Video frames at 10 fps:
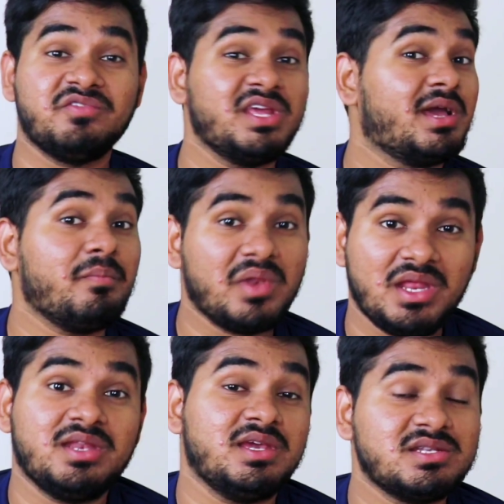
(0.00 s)
every company
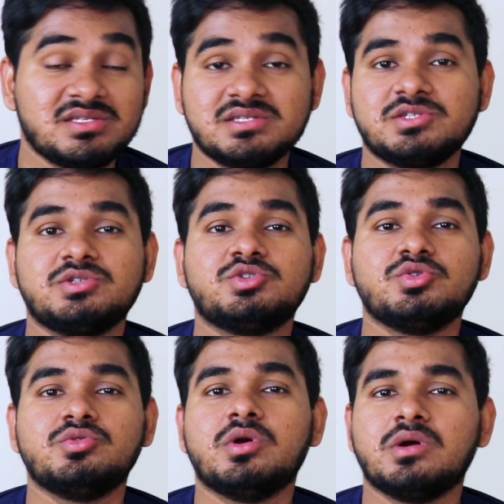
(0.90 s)
needs to
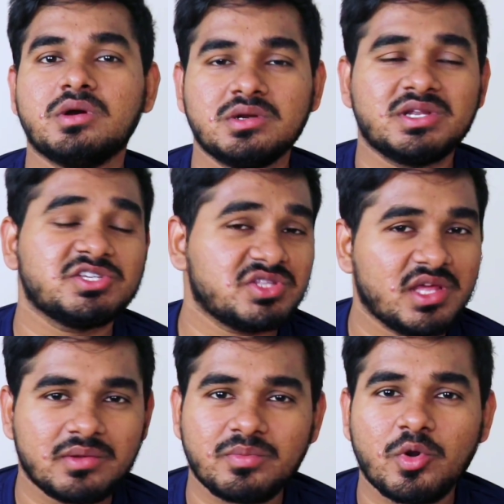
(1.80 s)
uh, test
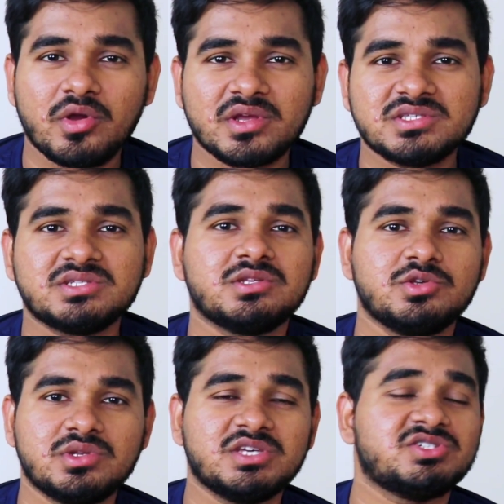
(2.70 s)
their products
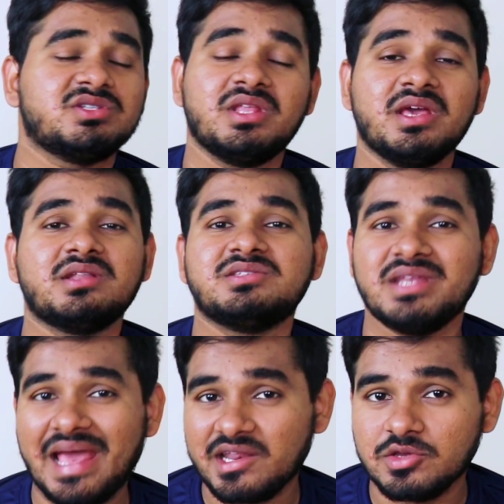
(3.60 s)
test their
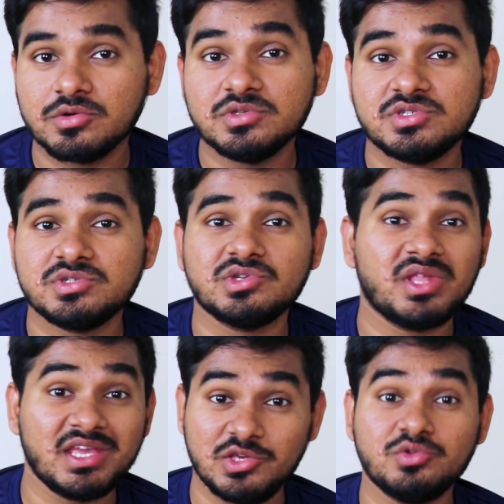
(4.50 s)
scenarios so
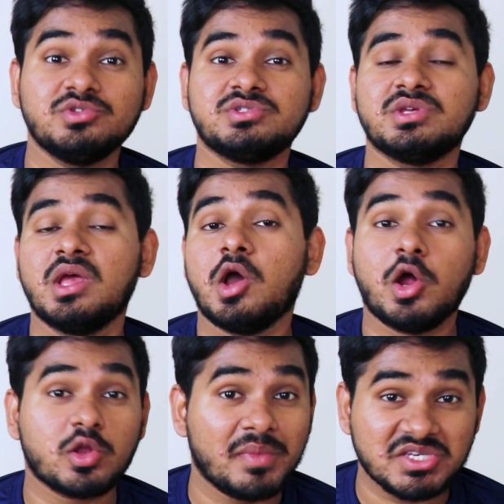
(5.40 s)
they use
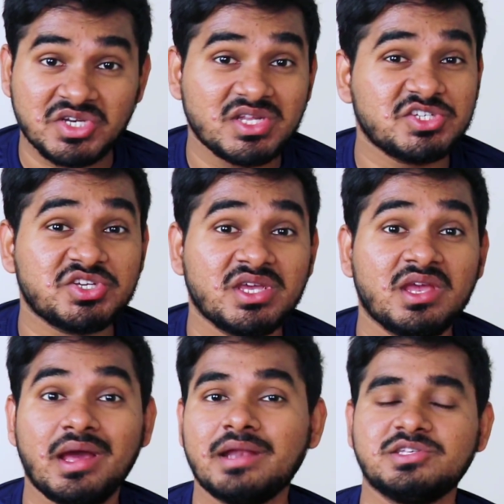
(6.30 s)
automation
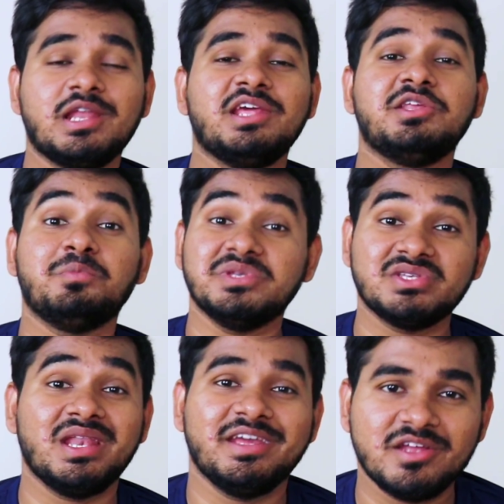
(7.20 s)
testing and selenium is
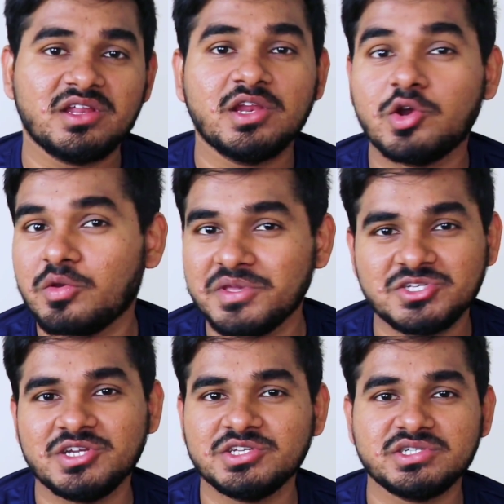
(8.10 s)
a leader in
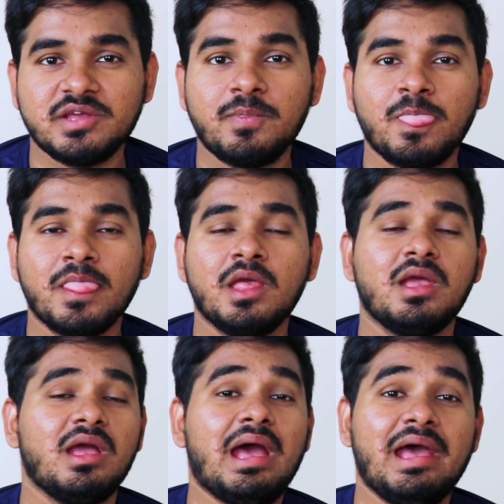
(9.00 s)
automation testing
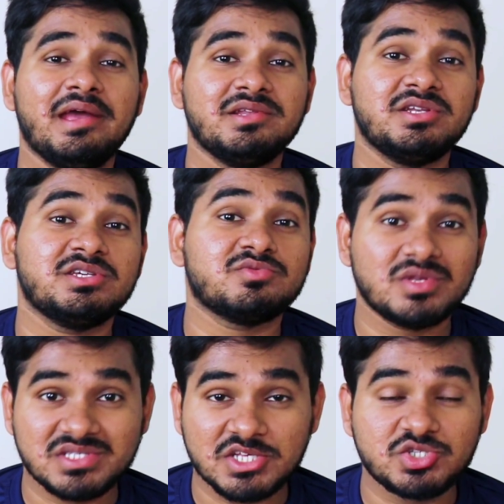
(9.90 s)
and it is
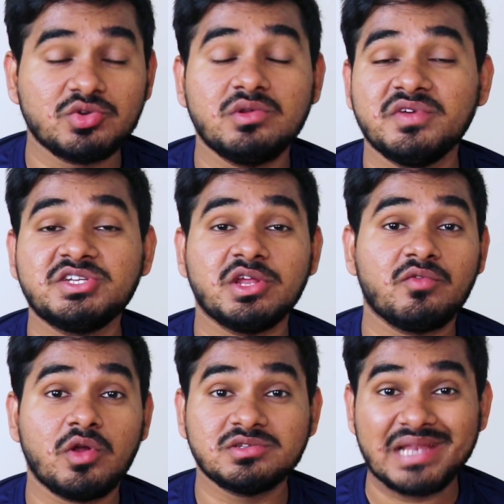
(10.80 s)
one such tool which
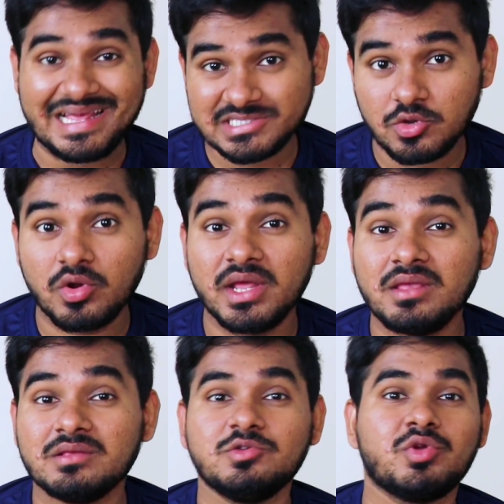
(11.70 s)
involves less
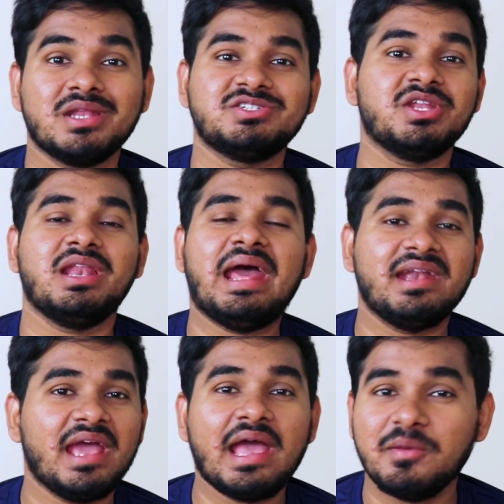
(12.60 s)
coding you can still
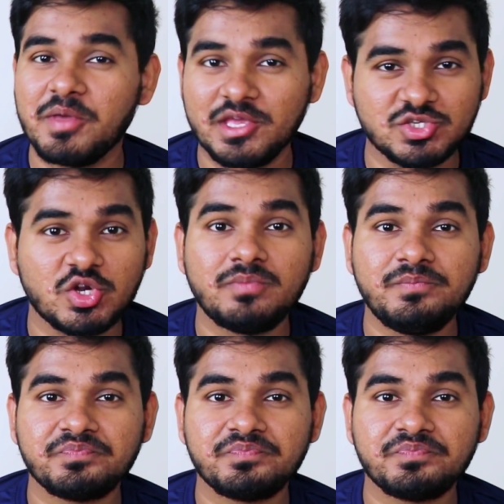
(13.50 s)
land a high paying job